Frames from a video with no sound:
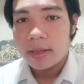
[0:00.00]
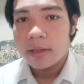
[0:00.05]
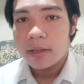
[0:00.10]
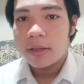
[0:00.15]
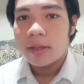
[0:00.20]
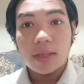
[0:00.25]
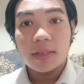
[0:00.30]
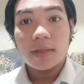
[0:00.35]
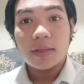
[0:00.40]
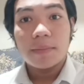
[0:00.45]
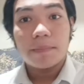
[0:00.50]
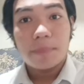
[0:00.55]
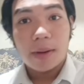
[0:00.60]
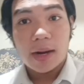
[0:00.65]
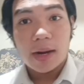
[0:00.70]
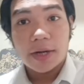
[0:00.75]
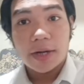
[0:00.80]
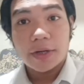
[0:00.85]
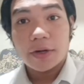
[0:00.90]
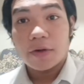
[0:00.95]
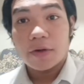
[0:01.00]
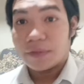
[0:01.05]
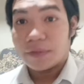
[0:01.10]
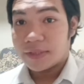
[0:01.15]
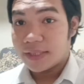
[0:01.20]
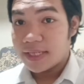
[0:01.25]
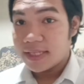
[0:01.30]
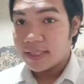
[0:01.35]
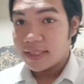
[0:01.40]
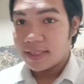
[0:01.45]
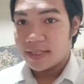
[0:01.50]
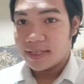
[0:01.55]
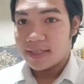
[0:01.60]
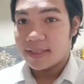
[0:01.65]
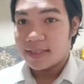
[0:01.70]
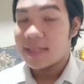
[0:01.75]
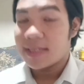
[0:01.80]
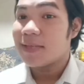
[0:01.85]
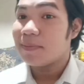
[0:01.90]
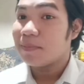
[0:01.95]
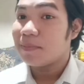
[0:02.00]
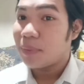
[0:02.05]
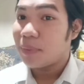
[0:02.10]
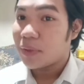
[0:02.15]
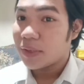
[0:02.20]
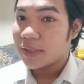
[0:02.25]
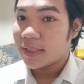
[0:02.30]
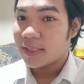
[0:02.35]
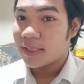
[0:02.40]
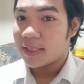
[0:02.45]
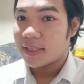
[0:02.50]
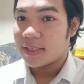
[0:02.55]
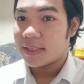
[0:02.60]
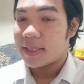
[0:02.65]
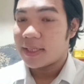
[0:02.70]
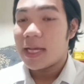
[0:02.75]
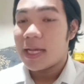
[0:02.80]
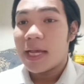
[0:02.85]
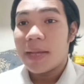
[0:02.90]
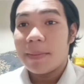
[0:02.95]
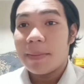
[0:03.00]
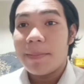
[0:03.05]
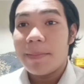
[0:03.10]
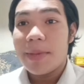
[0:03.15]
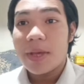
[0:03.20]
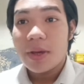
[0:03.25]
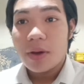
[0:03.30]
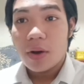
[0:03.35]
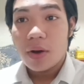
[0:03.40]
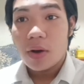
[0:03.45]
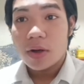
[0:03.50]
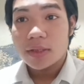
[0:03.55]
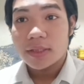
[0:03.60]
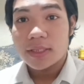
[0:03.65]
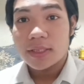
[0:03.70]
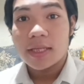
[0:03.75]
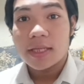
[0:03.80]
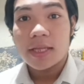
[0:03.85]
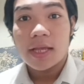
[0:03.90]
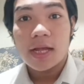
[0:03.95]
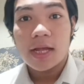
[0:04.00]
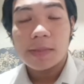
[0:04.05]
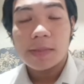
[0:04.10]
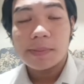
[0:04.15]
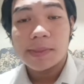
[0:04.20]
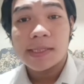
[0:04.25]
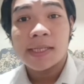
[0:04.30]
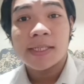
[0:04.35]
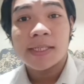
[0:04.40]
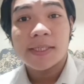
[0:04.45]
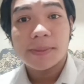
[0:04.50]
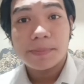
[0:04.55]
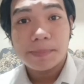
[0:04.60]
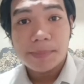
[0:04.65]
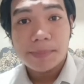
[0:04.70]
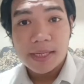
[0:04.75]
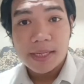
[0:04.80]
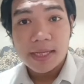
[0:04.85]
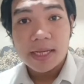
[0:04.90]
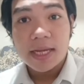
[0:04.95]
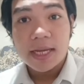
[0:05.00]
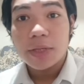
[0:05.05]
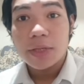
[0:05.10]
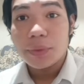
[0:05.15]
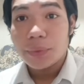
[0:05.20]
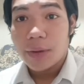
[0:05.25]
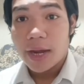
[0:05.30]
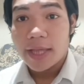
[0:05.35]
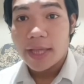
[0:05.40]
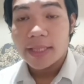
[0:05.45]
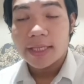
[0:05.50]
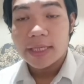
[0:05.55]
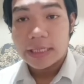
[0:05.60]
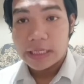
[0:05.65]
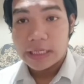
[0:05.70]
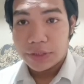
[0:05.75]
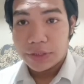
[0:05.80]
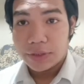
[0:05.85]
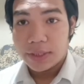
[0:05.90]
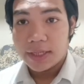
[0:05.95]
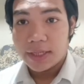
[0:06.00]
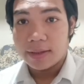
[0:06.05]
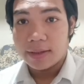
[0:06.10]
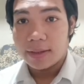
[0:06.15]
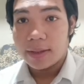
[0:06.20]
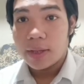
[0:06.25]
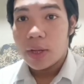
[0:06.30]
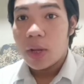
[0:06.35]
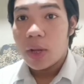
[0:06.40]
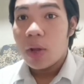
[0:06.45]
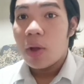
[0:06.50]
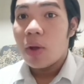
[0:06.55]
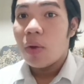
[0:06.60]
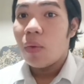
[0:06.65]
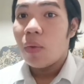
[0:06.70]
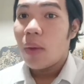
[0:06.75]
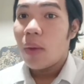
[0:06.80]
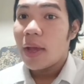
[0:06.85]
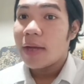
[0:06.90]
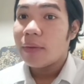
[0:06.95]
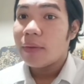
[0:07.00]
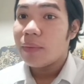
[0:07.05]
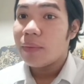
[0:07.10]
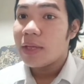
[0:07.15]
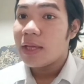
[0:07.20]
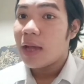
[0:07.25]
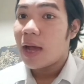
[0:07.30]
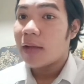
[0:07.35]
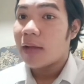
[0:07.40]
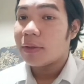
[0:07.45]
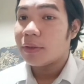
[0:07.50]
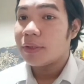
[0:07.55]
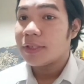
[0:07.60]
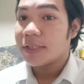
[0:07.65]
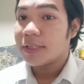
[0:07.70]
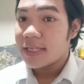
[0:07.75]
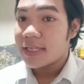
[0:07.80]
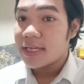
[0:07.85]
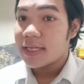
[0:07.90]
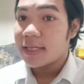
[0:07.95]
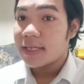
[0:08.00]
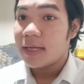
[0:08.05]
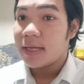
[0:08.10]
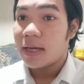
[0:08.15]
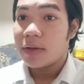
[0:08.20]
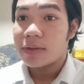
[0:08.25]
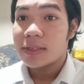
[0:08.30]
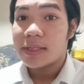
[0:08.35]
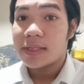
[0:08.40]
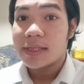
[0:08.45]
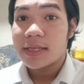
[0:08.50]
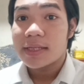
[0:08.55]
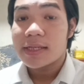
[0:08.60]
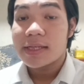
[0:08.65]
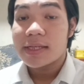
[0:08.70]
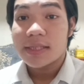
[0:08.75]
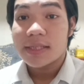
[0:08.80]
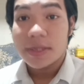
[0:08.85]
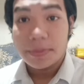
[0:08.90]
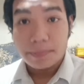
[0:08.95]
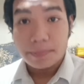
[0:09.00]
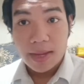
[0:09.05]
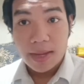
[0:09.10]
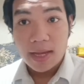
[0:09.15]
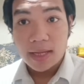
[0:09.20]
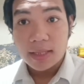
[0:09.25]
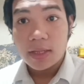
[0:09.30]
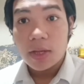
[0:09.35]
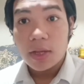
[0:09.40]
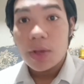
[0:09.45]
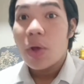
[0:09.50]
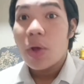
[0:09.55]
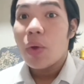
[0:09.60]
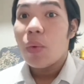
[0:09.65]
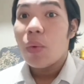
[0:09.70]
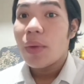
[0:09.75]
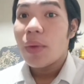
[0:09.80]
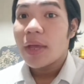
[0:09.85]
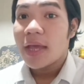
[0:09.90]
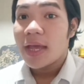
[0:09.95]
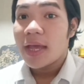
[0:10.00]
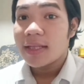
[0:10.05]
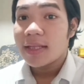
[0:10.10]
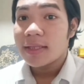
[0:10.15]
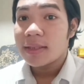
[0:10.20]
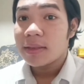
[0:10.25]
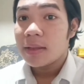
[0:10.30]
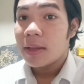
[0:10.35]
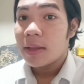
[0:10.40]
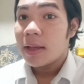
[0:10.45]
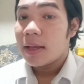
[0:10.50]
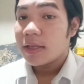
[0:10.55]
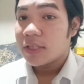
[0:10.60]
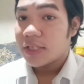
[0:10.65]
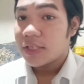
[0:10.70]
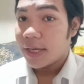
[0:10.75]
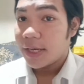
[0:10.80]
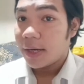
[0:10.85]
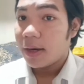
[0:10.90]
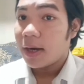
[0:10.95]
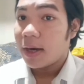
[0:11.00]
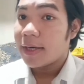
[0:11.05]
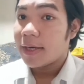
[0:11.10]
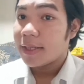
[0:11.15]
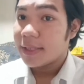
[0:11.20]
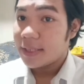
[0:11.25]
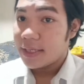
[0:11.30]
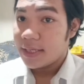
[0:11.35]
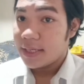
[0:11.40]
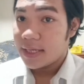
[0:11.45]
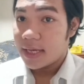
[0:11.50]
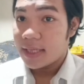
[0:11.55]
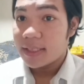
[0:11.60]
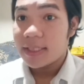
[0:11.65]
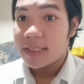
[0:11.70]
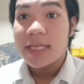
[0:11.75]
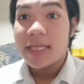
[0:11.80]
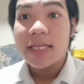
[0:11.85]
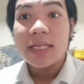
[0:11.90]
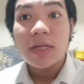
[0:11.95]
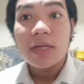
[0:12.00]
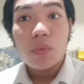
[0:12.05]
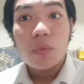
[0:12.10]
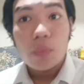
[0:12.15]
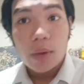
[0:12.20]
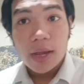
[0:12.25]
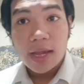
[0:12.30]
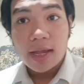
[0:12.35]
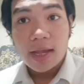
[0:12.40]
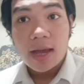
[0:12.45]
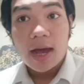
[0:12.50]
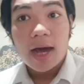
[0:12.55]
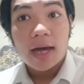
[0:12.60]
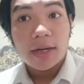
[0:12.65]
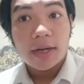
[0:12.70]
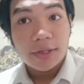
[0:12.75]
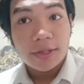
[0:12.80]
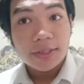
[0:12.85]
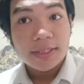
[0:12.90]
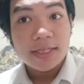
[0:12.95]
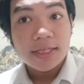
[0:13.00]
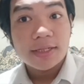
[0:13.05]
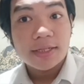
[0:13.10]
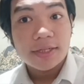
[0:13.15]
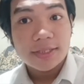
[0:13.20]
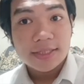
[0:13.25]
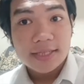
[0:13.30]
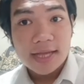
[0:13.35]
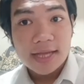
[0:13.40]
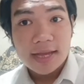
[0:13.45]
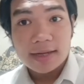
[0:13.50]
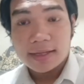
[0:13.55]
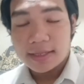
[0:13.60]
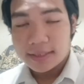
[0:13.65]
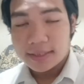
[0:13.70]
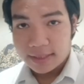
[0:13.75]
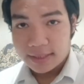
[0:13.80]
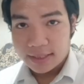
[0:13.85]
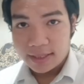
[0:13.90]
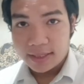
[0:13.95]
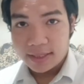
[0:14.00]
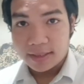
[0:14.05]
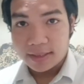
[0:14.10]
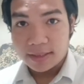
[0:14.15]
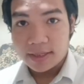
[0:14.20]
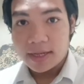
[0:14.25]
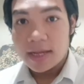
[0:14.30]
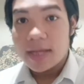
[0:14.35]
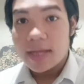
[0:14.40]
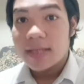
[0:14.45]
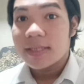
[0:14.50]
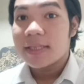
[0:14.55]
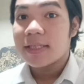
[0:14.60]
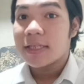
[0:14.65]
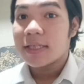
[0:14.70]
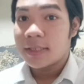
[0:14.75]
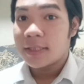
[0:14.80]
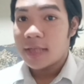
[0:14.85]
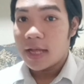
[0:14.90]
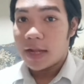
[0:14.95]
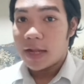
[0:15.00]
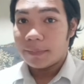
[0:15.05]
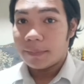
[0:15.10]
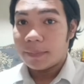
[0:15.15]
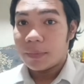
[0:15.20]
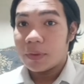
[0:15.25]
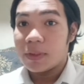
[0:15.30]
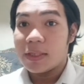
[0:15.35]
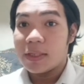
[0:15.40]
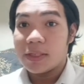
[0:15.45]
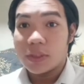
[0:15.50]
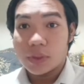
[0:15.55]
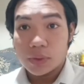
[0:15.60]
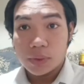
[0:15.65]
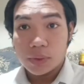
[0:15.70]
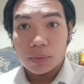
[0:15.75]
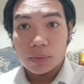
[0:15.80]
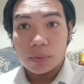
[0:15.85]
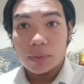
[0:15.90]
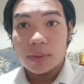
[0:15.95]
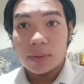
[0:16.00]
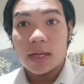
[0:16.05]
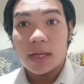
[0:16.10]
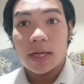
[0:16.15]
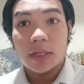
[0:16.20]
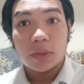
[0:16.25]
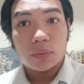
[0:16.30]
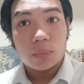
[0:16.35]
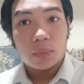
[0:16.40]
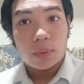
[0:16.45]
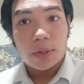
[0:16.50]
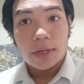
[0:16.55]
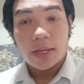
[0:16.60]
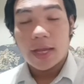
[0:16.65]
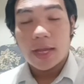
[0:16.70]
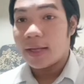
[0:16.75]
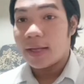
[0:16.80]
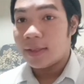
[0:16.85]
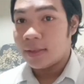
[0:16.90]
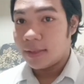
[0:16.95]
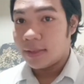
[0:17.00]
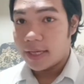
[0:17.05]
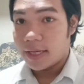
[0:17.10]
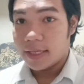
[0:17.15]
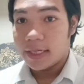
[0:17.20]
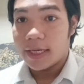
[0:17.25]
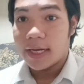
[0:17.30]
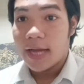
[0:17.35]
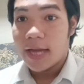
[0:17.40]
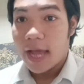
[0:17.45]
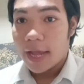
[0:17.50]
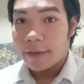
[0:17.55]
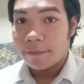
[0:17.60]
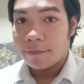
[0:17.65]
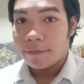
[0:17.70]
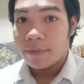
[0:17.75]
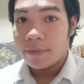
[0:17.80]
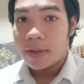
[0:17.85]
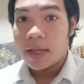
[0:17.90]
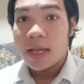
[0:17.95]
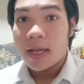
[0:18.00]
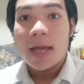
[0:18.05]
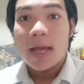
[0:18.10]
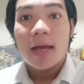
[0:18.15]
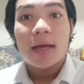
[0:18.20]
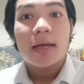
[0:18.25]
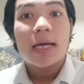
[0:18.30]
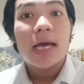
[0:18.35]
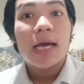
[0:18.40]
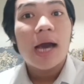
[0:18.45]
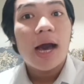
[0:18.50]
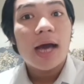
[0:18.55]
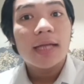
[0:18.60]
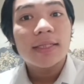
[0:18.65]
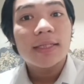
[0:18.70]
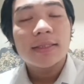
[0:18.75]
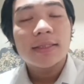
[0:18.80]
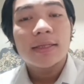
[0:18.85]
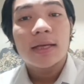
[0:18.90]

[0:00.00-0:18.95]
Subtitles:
Knowing the part of sentence is important because it helps us speak and write clearly. When we understand how sentences are made, we can share our ideas in a way others understand easily. This is helpful in school, at work, and in daily life. God.